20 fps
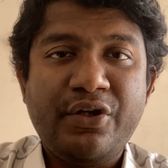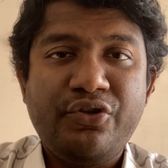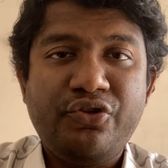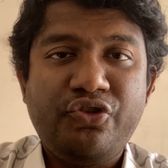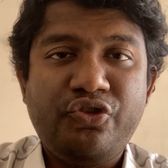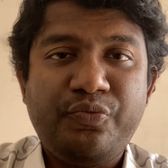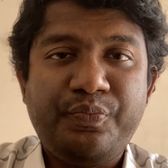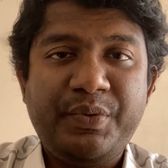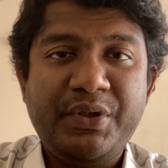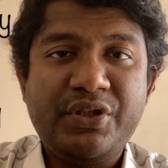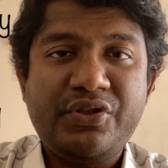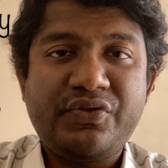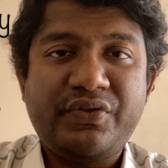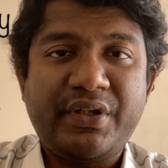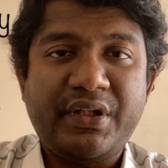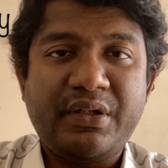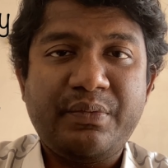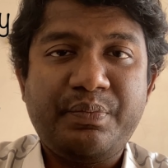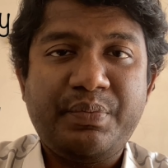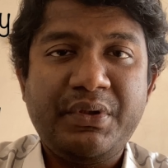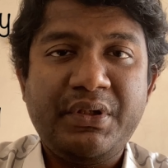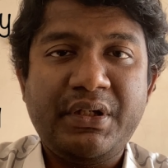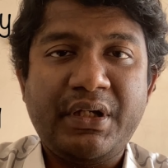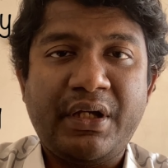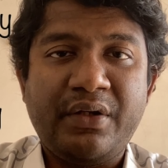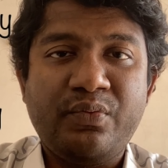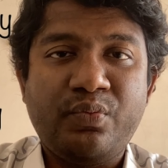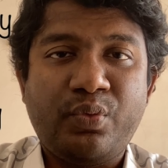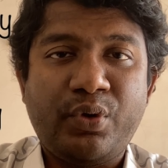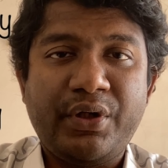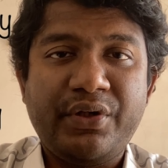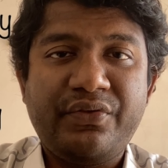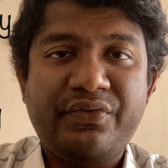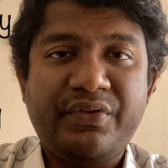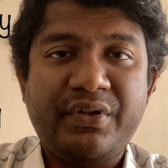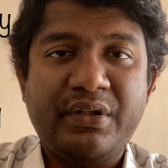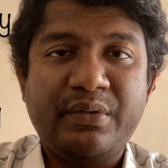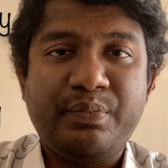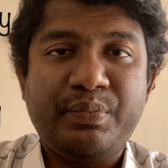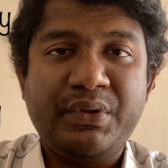speech therapy and voice
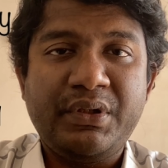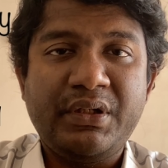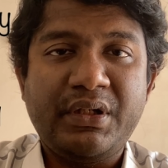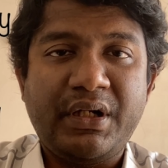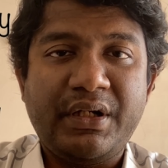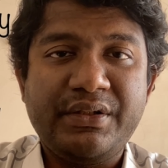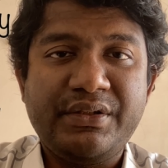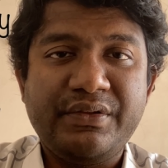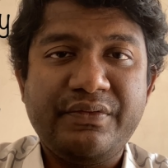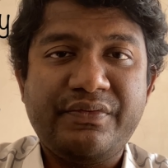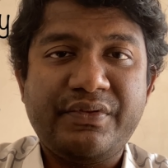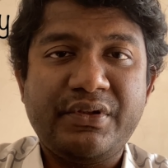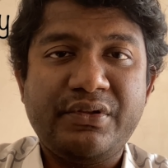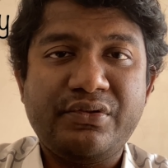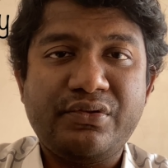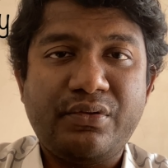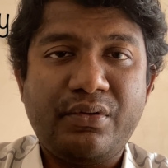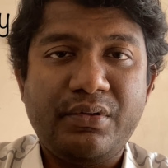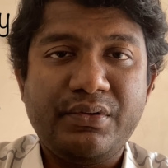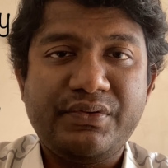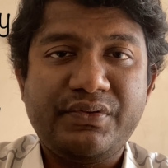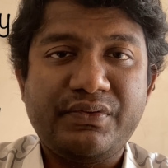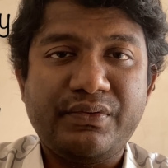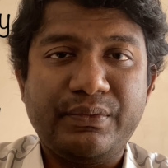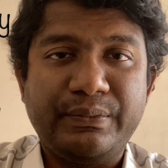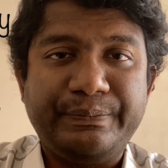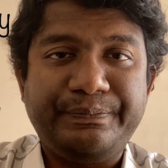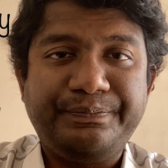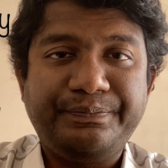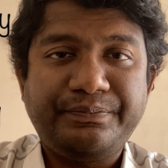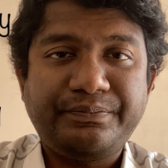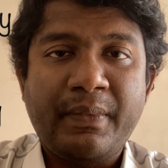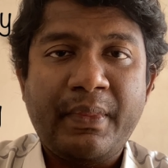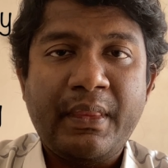therapy are different also.